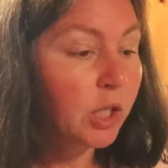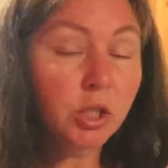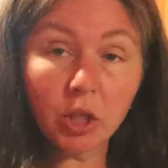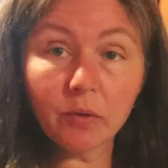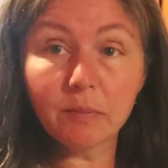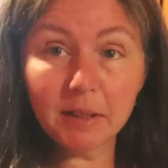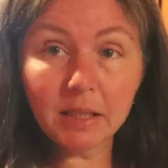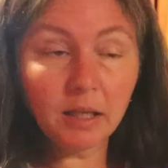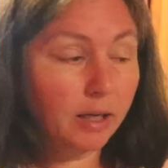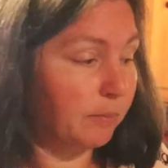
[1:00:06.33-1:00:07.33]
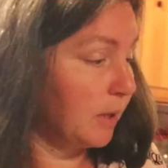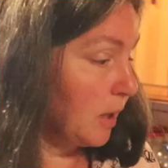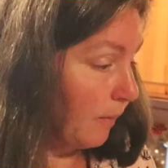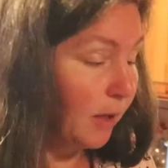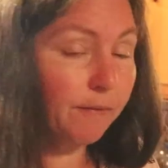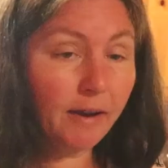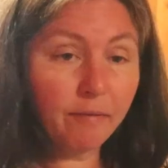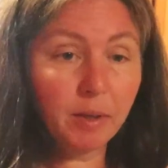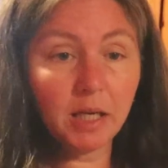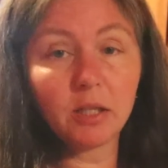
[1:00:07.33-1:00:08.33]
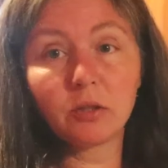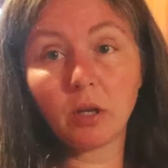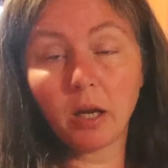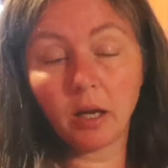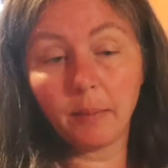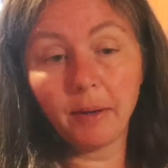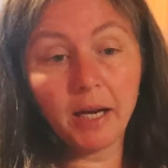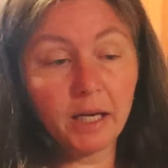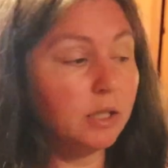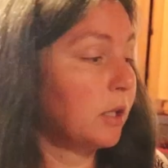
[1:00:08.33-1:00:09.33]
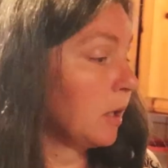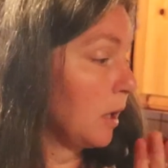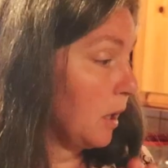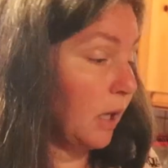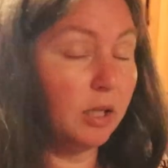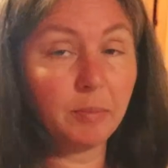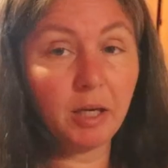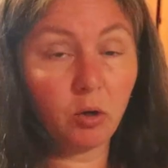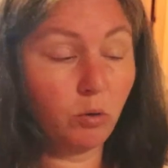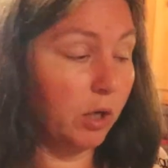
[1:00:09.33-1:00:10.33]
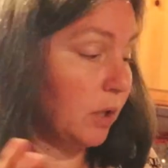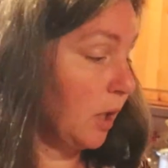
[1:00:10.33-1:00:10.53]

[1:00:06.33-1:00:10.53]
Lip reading: So it's meat times, 75 minutes pints and 90-minute quarts,